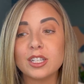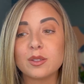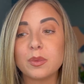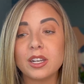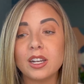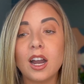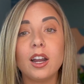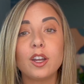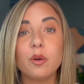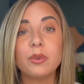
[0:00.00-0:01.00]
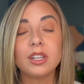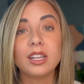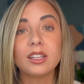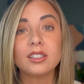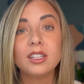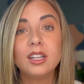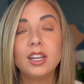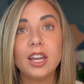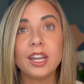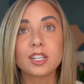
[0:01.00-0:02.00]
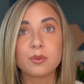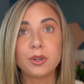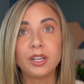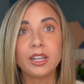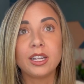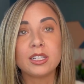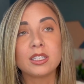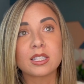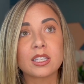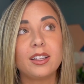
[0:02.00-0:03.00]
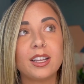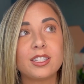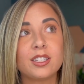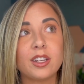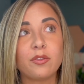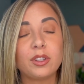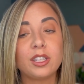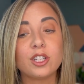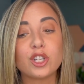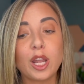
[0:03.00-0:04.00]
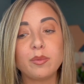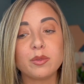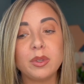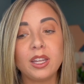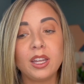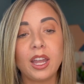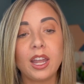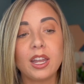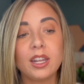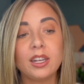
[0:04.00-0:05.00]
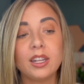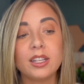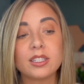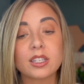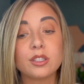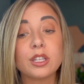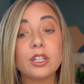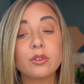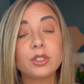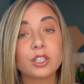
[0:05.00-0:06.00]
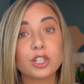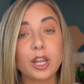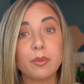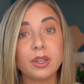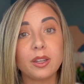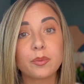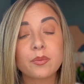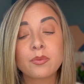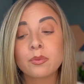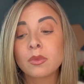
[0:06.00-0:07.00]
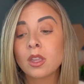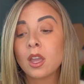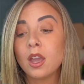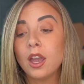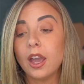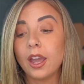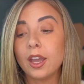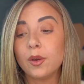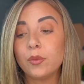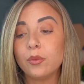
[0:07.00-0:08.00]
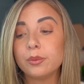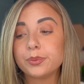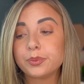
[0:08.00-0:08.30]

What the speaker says: been an eye-opening experience, has definitely shaped me and is continuing to shape me. And